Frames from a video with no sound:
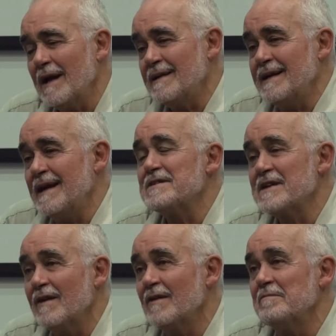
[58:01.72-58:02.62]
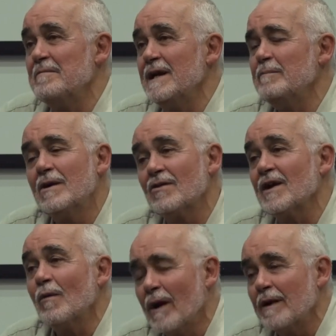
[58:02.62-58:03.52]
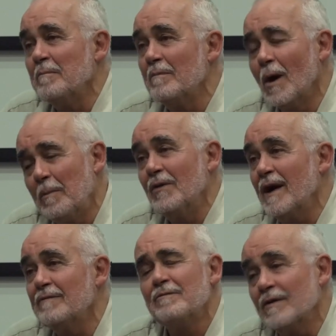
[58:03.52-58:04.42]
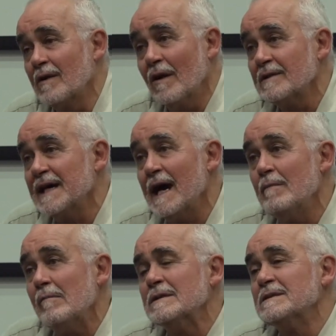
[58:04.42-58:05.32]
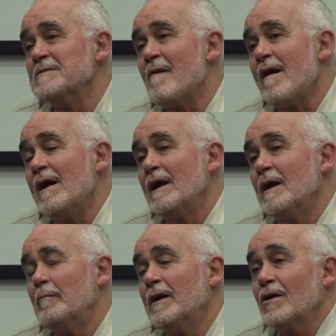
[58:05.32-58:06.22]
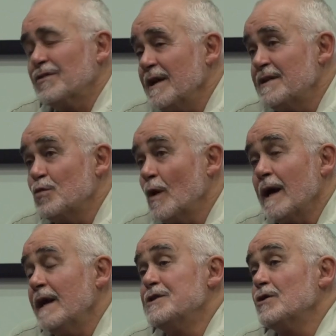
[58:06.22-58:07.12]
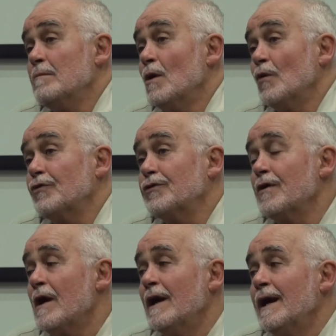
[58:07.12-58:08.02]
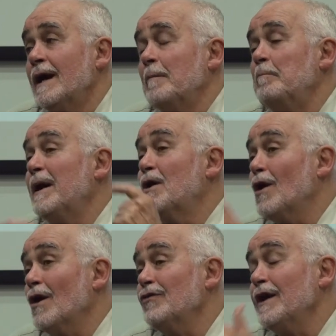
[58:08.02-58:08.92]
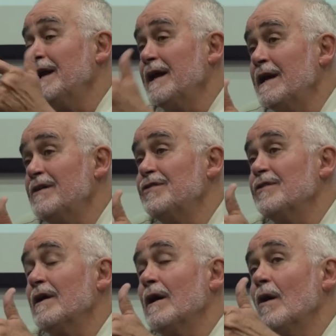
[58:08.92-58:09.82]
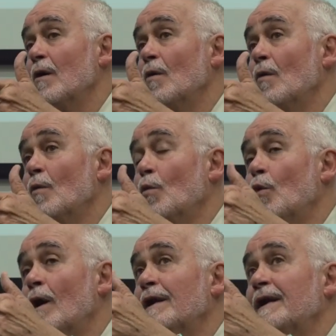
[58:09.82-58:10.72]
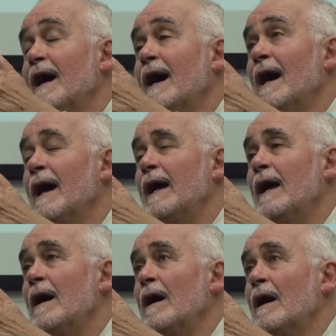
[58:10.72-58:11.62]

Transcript: that takes care of me because I want to operate for a long time, because it's what I enjoy most. Because it is what I